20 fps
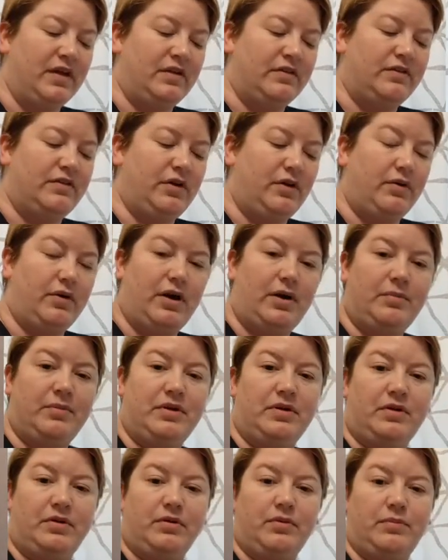So I'm
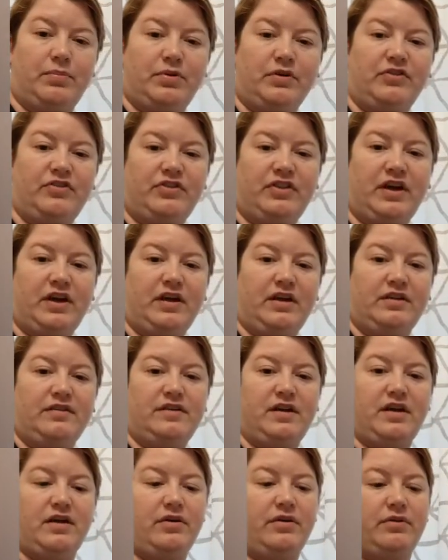going to push that
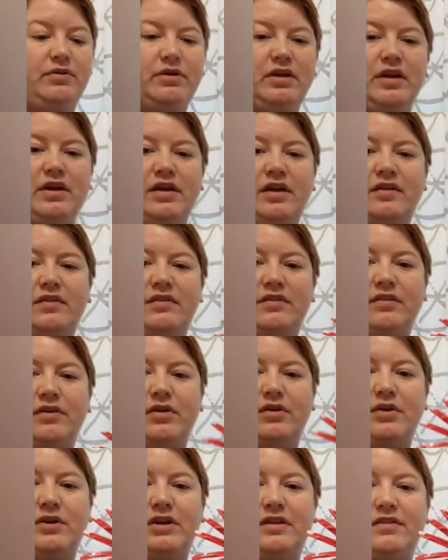down, and
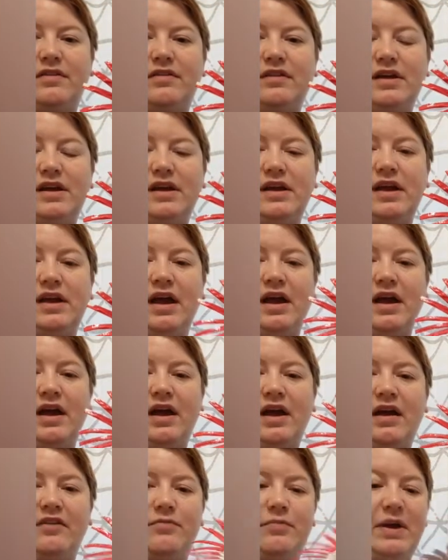so you can see
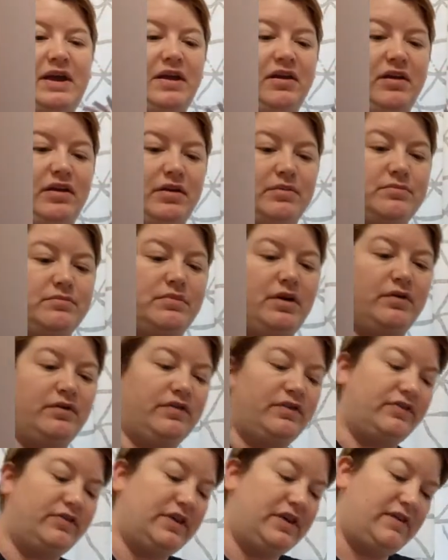I have paint on
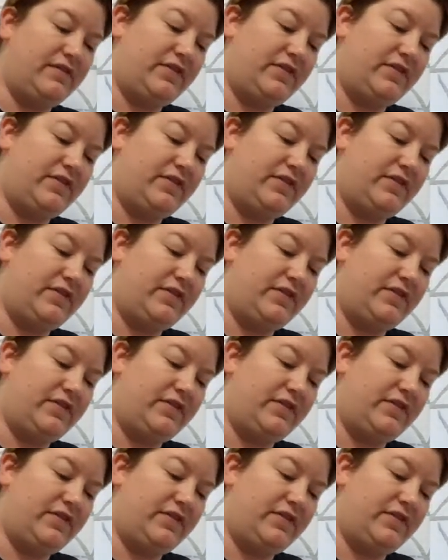most of it.